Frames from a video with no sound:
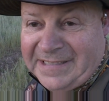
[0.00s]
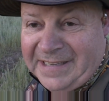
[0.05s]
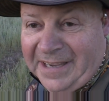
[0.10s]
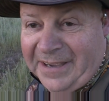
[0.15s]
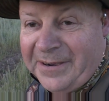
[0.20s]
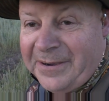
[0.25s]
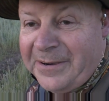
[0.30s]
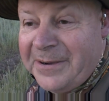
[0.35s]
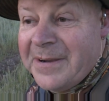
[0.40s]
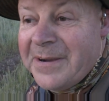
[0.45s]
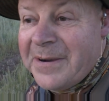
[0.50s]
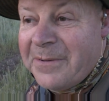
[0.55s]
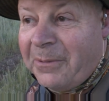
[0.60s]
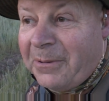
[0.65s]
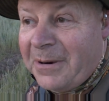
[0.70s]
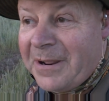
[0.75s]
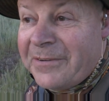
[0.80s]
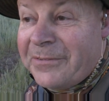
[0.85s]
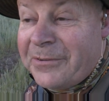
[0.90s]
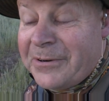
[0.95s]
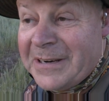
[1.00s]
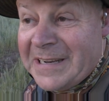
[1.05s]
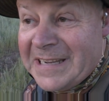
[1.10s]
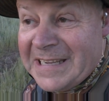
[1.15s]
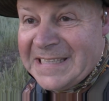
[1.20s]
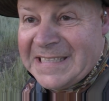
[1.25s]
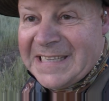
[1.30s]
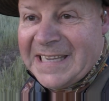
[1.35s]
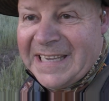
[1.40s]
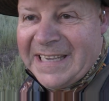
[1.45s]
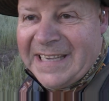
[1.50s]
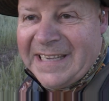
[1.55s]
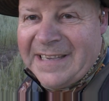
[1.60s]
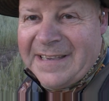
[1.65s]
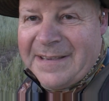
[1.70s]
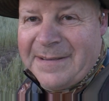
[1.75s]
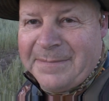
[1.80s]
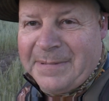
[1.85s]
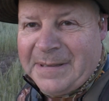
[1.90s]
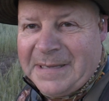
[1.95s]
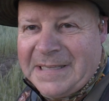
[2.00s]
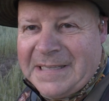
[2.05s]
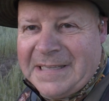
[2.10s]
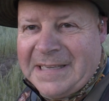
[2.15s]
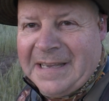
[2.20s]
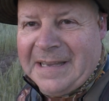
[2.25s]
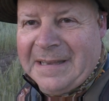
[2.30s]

so whatever it is. But